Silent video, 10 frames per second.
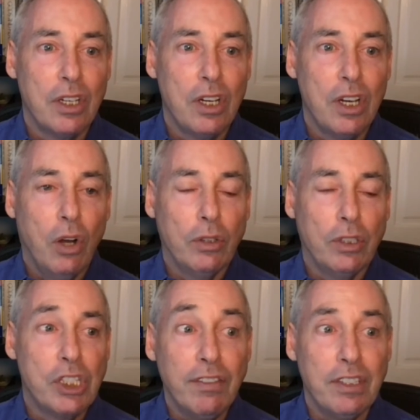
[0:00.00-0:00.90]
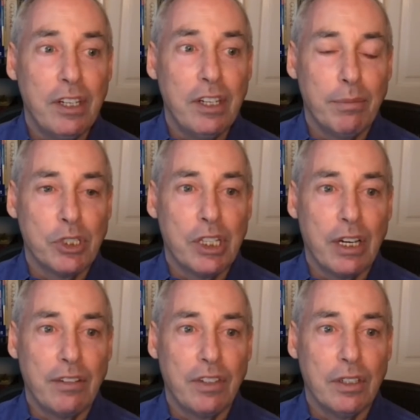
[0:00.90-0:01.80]
Only 17% of
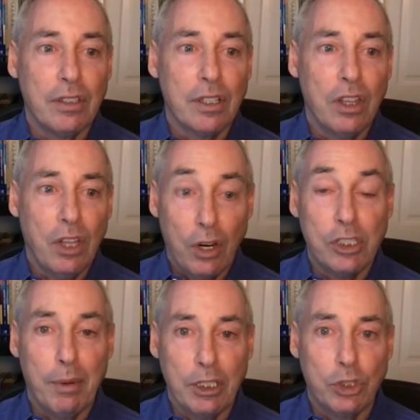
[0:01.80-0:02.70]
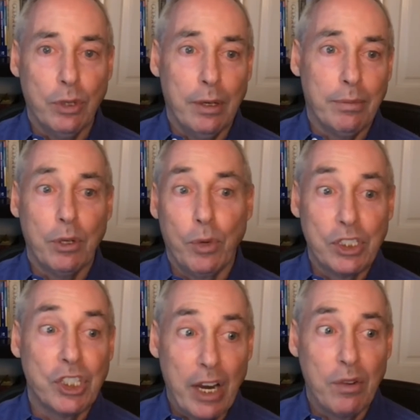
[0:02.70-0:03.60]
you thought it was about Trump on one
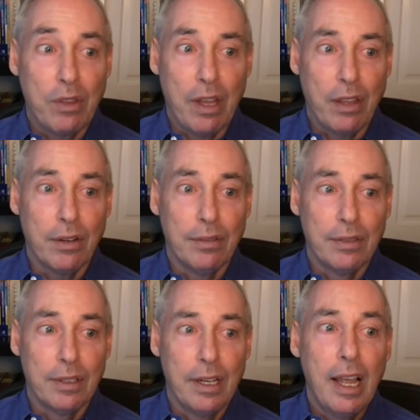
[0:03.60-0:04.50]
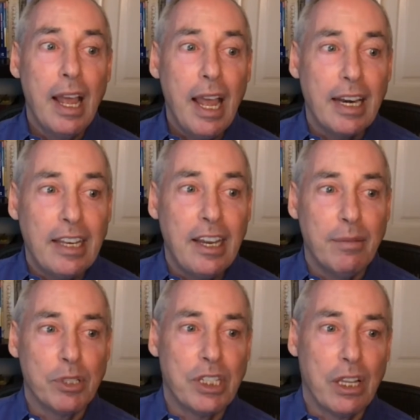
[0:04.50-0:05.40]
side or the other, and
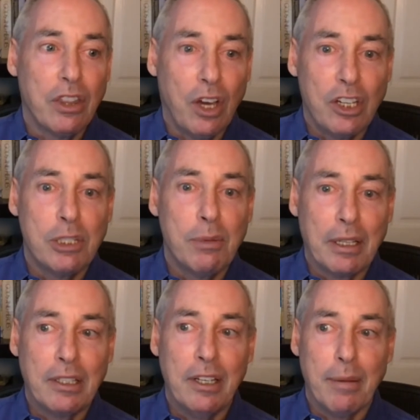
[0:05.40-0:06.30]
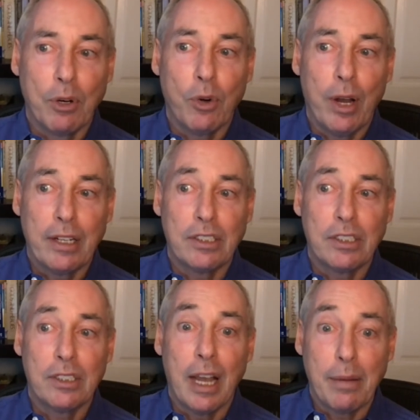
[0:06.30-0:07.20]
18% thought it was about the
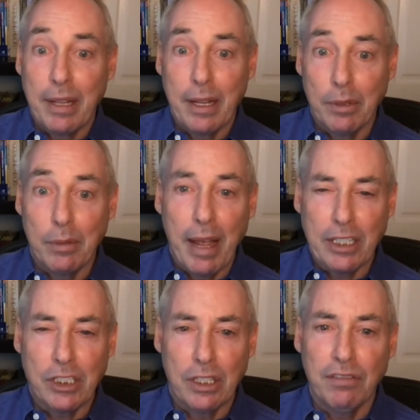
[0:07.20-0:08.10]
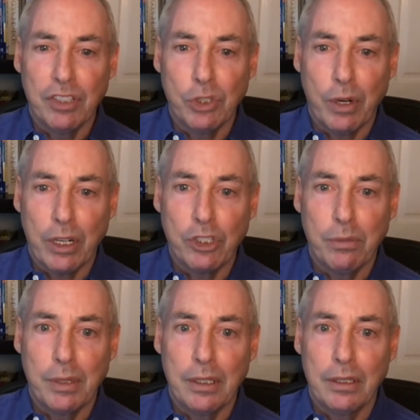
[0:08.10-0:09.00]
Democrats not being able to pass an infrastructure
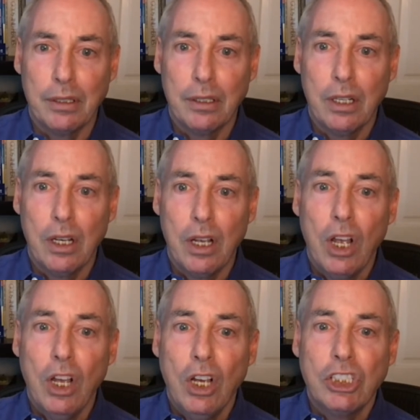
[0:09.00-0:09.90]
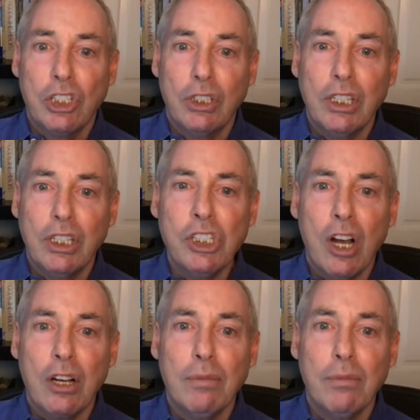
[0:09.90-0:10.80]
bill. So let's
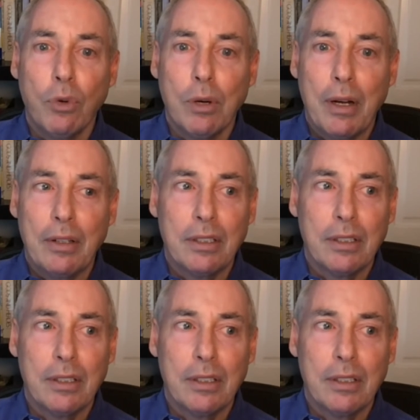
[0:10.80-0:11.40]
talk more about